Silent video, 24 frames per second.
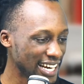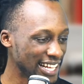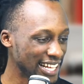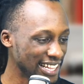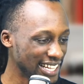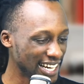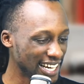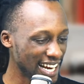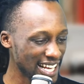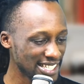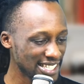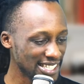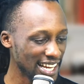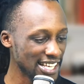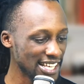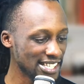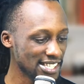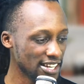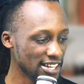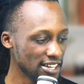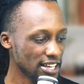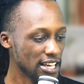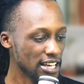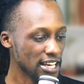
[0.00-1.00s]
in the next
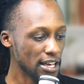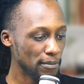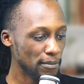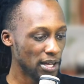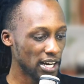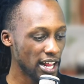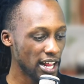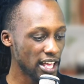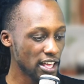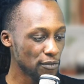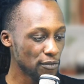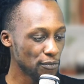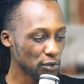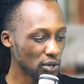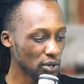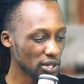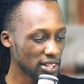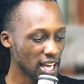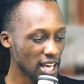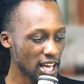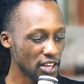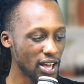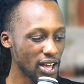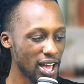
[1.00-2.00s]
lesson. But if you're
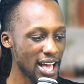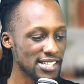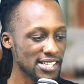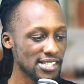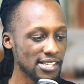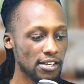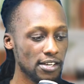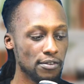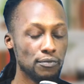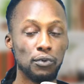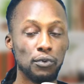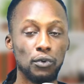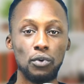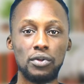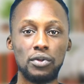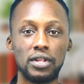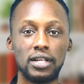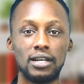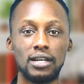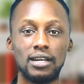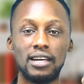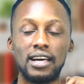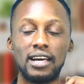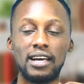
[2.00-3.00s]
there, you're asking for
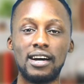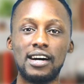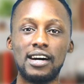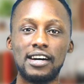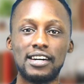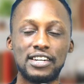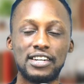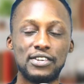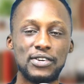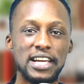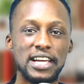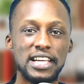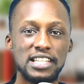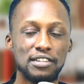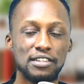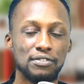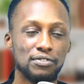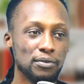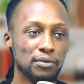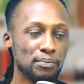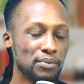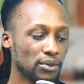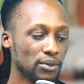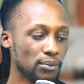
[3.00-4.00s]
the Creative
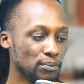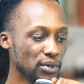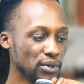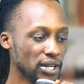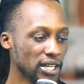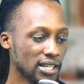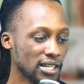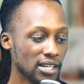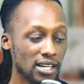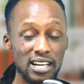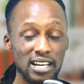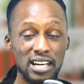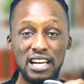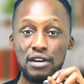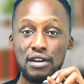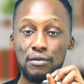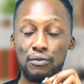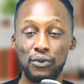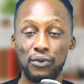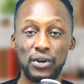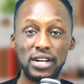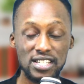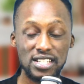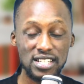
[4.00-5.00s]
Fabrica
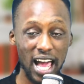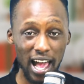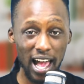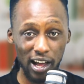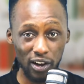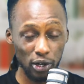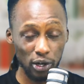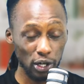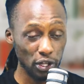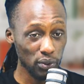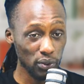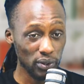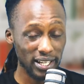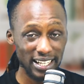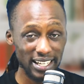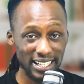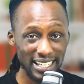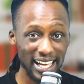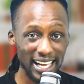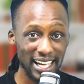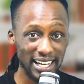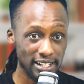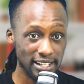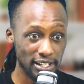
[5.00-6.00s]
free trial, you can
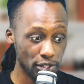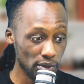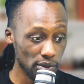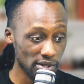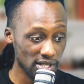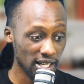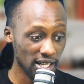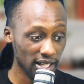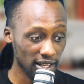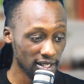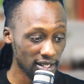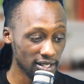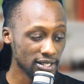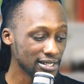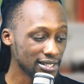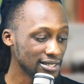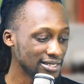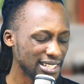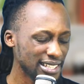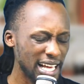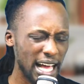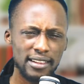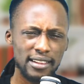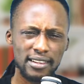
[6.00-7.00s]
get using this.
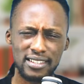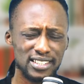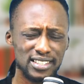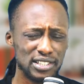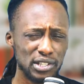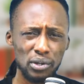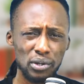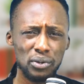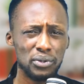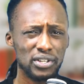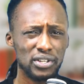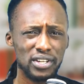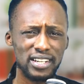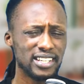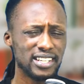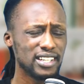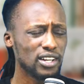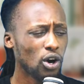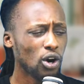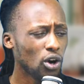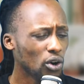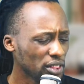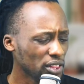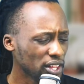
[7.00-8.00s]
Scan this code. You can get
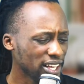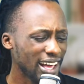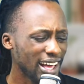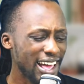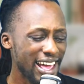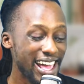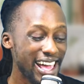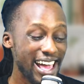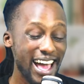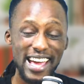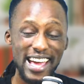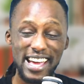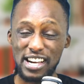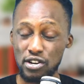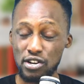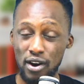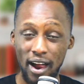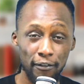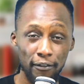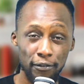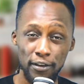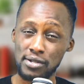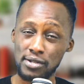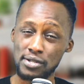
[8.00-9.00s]
all the AI
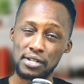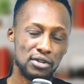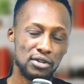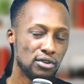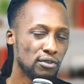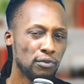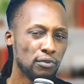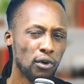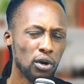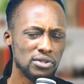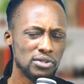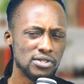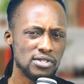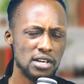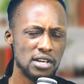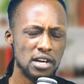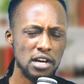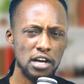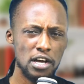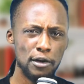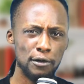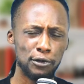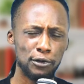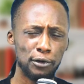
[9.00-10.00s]
graphics and your fonts
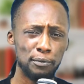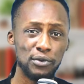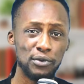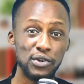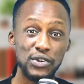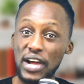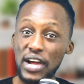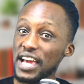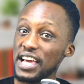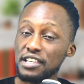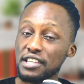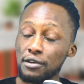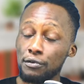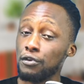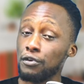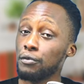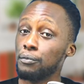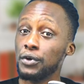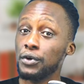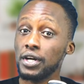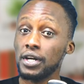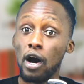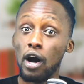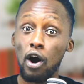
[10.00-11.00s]
from Creative
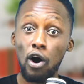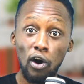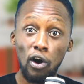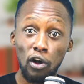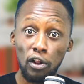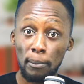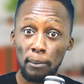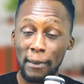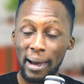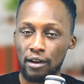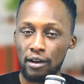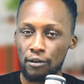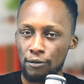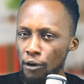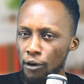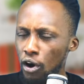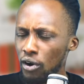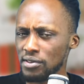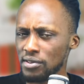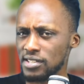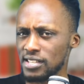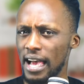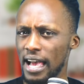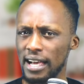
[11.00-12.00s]
Fabrica. All my
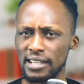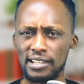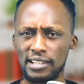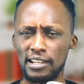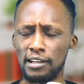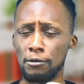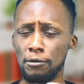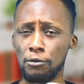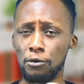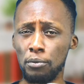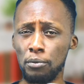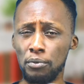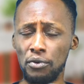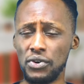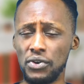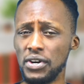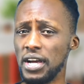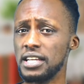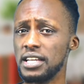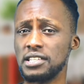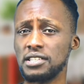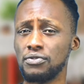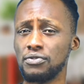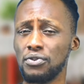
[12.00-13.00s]
fonts actually from
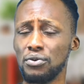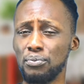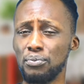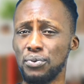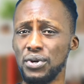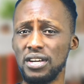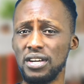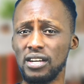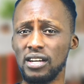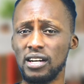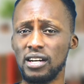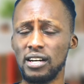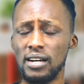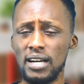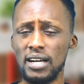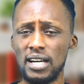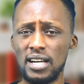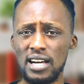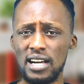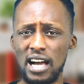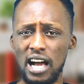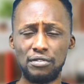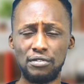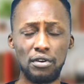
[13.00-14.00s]
Creative Fabrica.
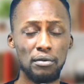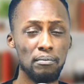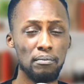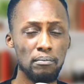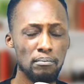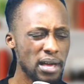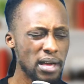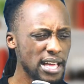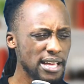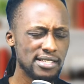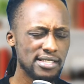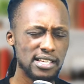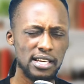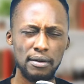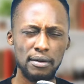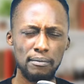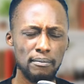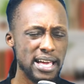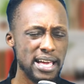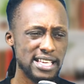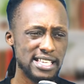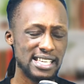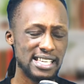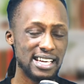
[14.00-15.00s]
Have an
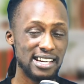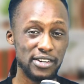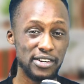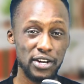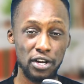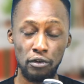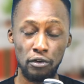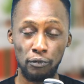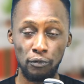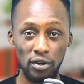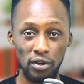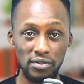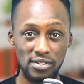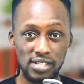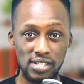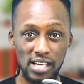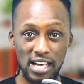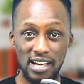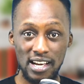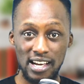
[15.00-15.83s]
amazing array of fonts.